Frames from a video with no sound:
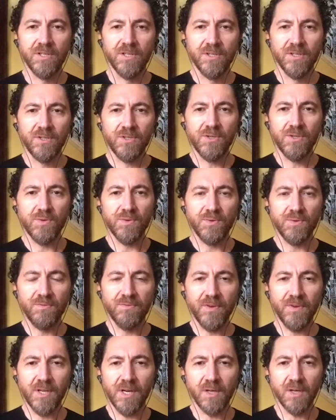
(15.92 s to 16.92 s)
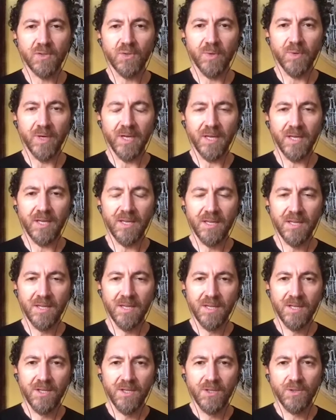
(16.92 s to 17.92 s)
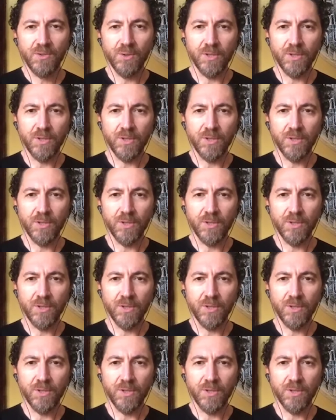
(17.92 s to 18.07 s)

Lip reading: to figure out a way to